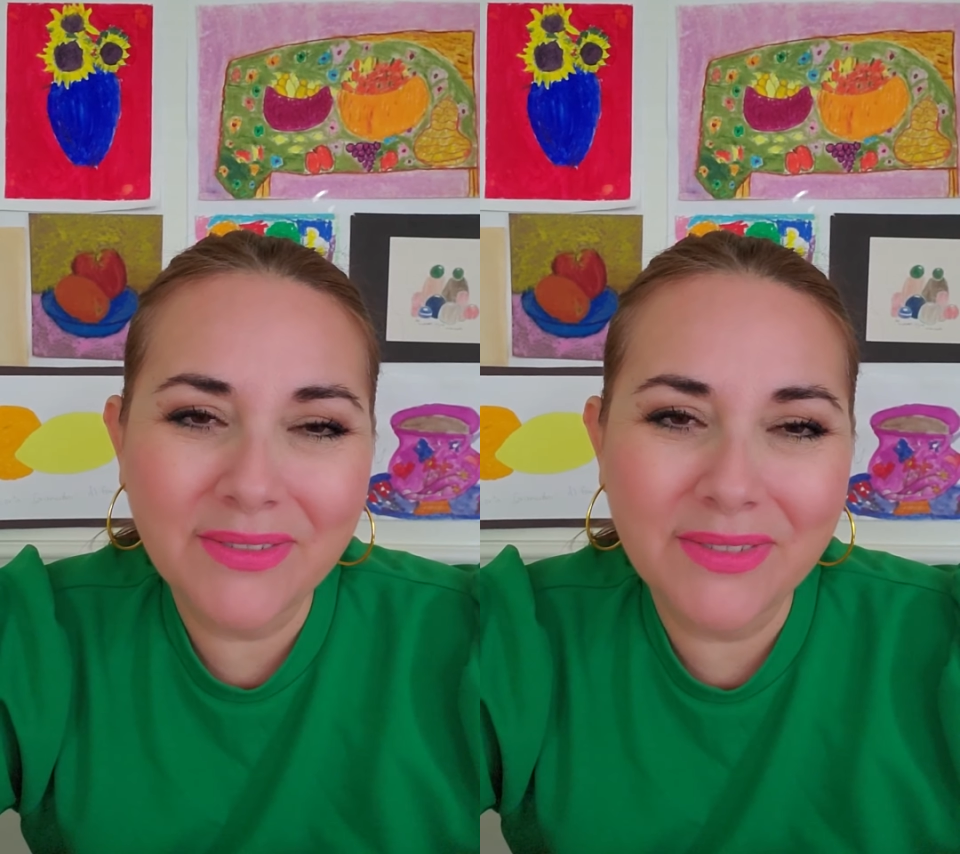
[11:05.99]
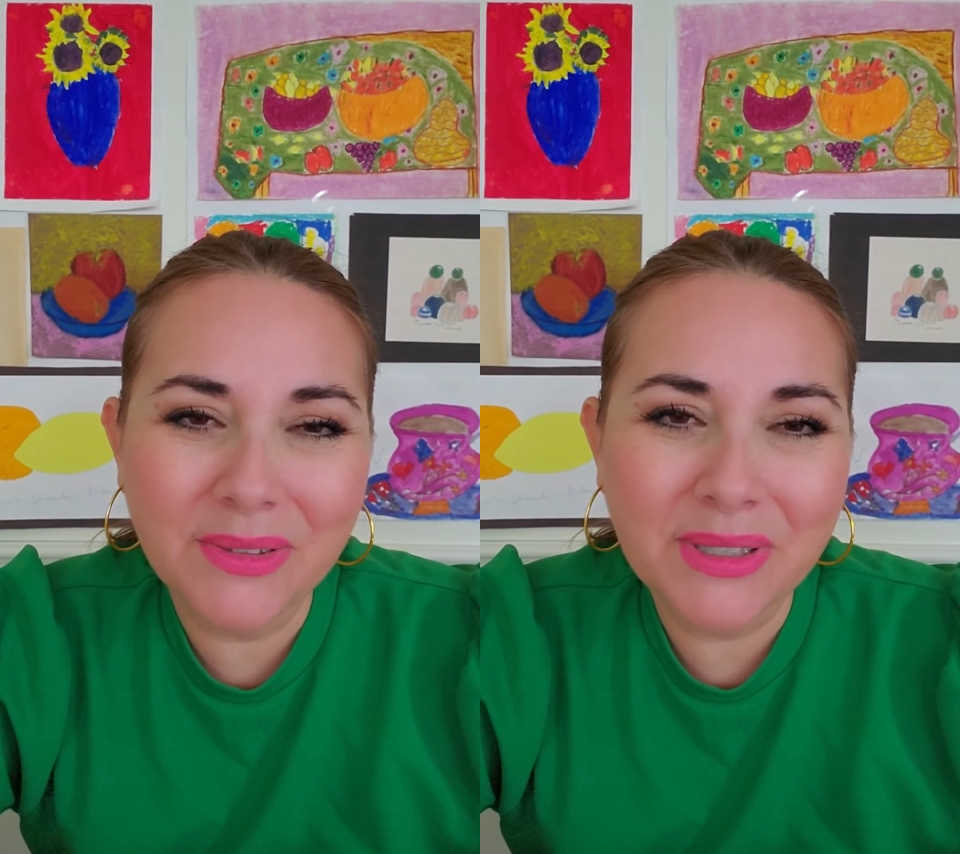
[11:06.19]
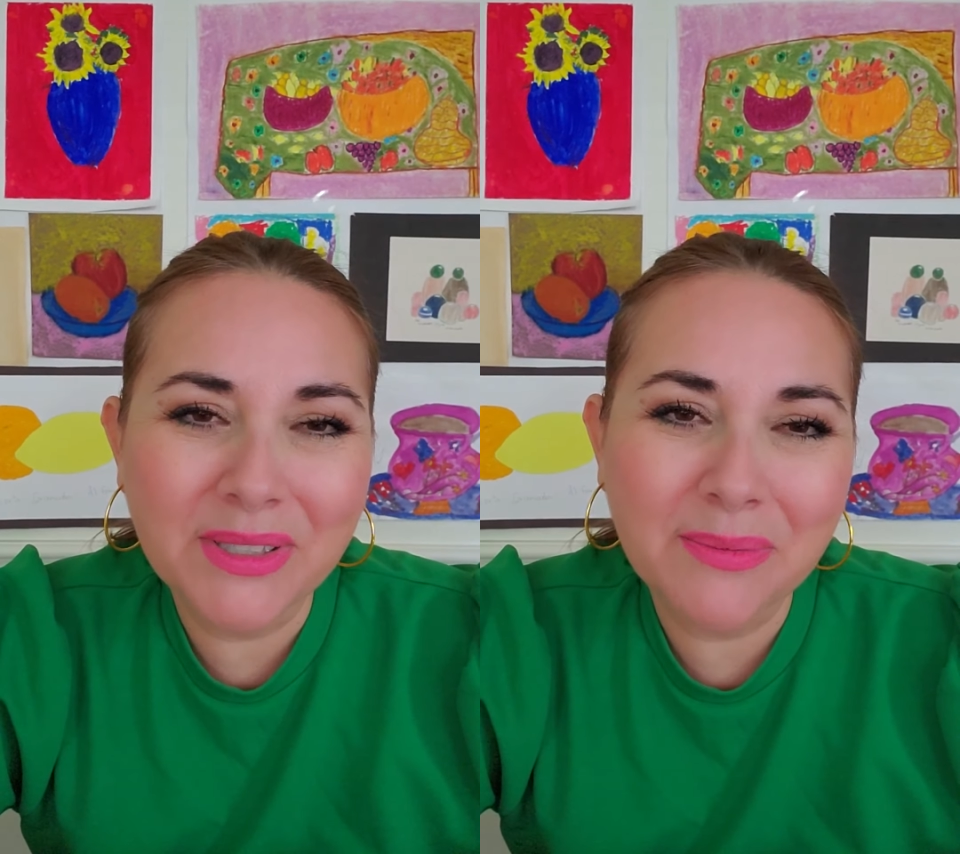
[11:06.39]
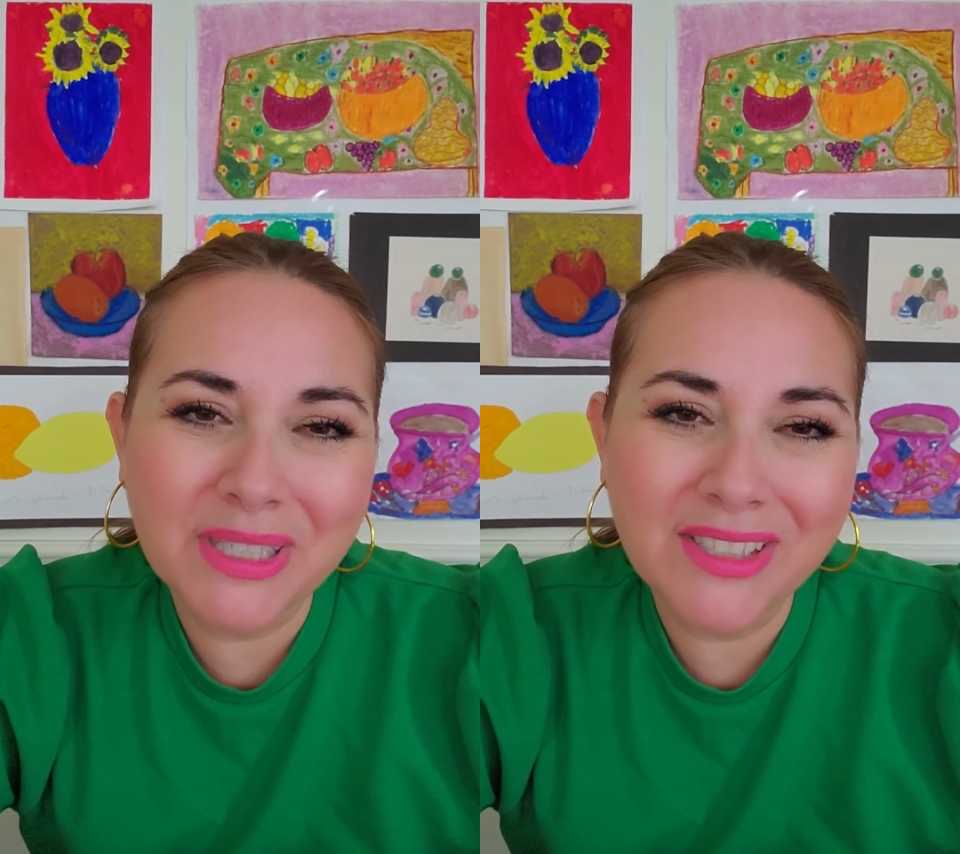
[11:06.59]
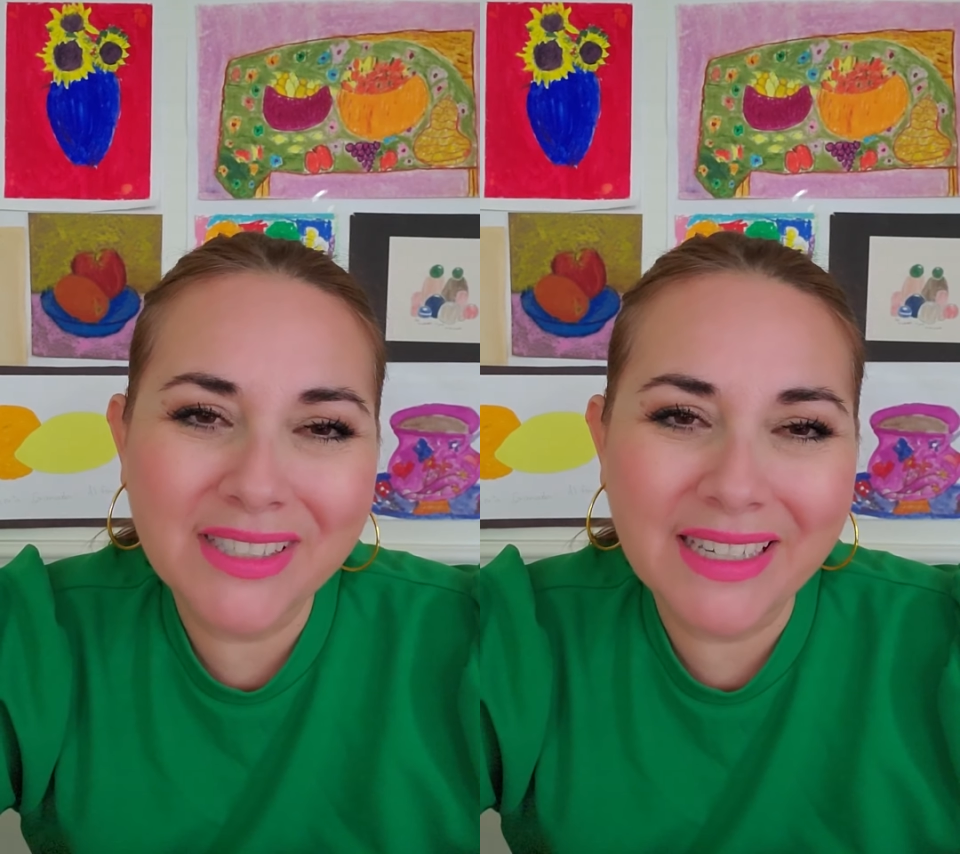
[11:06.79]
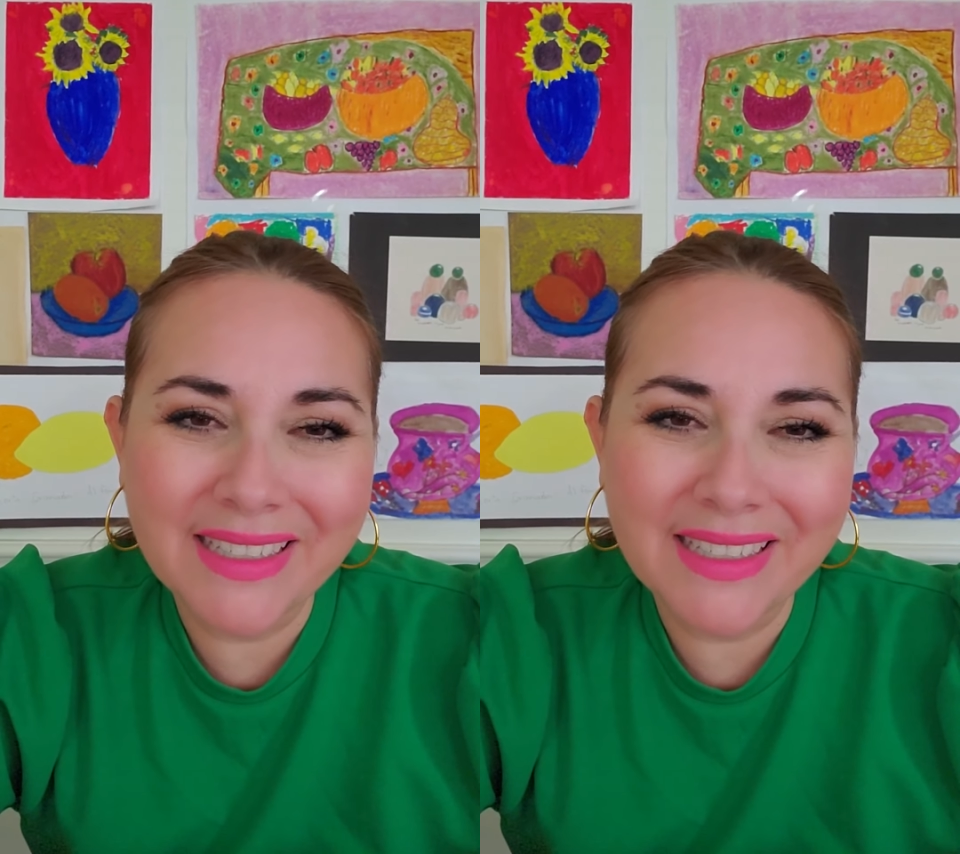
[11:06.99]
or as much as I